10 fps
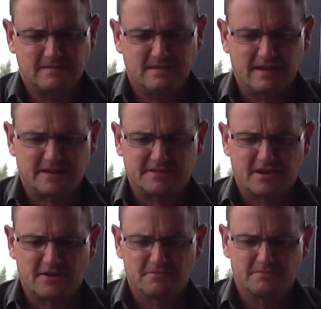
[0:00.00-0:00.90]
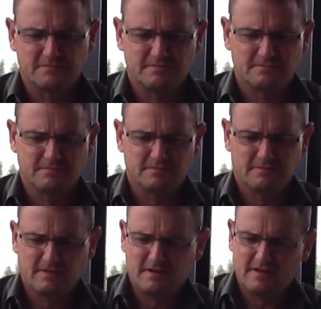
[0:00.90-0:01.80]
Like so.
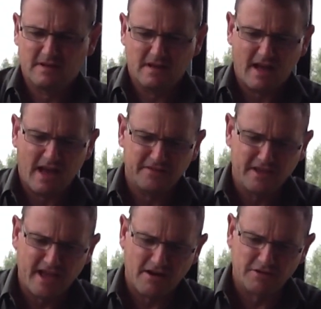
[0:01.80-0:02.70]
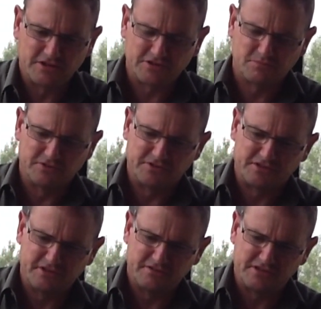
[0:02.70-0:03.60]
And now I just want
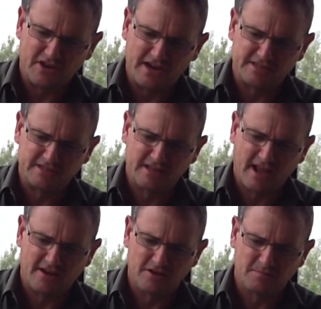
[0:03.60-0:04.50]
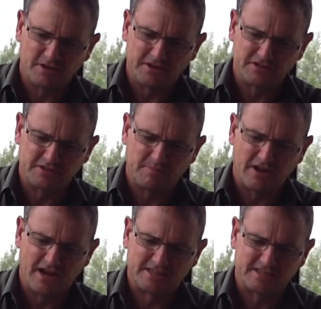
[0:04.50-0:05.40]
to tighten that loop. I use the
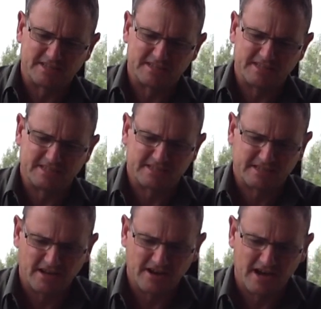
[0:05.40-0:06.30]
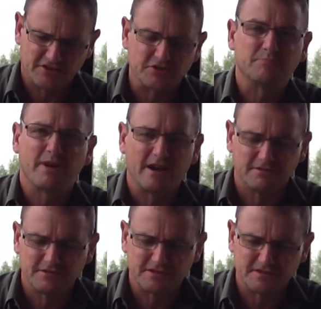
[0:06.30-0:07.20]
pliers because this is kind of
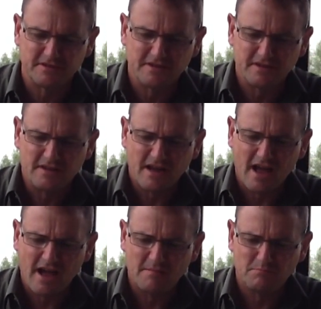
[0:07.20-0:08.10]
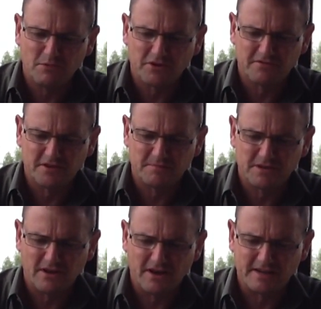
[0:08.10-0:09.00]
£100
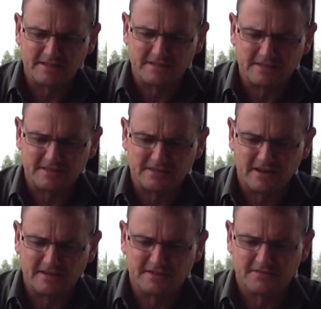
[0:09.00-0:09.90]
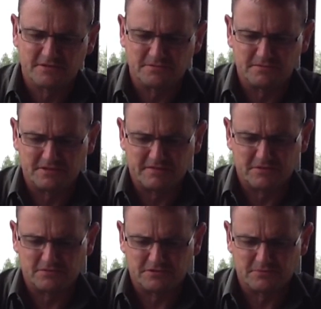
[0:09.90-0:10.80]
monofilament line. It's slightly
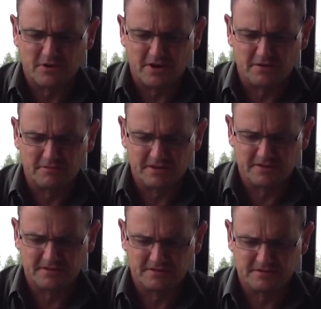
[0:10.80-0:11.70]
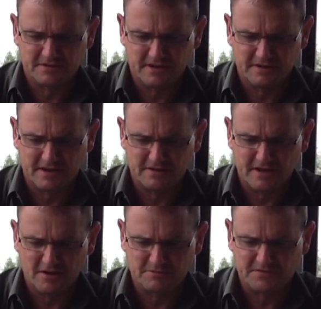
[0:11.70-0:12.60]
difficult to work with, so it
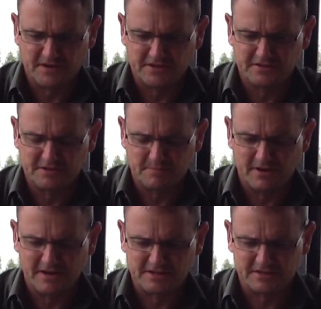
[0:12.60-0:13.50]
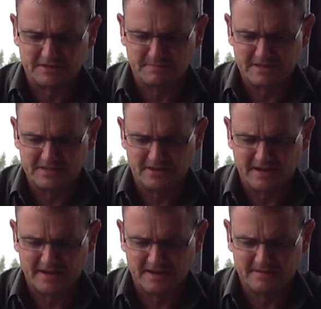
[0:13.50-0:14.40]
helps if I can use the pliers. It just means I'll
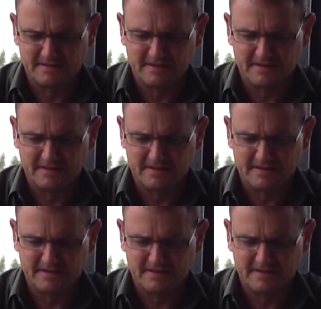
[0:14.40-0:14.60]
get a